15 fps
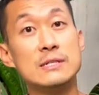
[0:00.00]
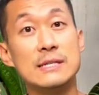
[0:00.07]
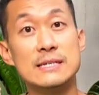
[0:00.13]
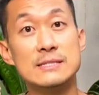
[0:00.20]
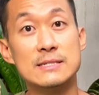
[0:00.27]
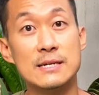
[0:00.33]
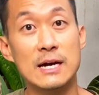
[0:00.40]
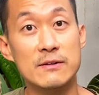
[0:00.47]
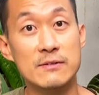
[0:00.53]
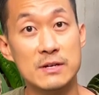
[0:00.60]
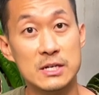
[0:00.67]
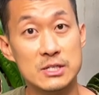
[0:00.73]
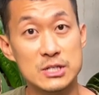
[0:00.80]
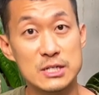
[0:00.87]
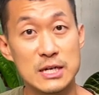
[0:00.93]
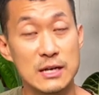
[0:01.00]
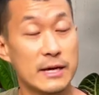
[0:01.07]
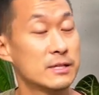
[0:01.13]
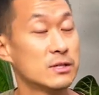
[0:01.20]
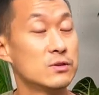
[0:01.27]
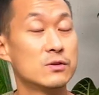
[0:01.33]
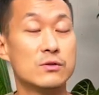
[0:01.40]
That's the kind of condition they
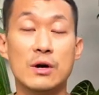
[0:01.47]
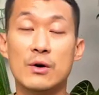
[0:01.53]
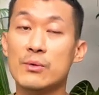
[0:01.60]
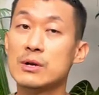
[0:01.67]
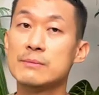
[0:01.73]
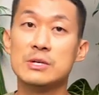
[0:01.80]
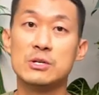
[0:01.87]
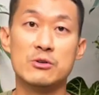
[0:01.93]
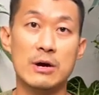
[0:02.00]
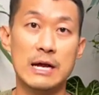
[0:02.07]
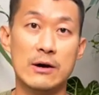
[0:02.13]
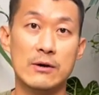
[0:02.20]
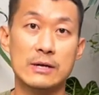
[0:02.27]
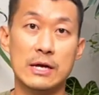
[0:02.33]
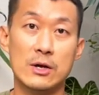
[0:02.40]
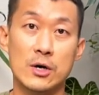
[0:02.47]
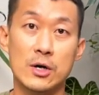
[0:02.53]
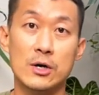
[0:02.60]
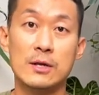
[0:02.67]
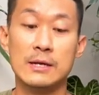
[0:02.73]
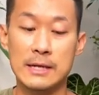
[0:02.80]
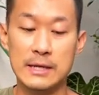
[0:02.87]
like. You do not want to be dried out at
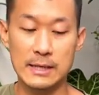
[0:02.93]
all.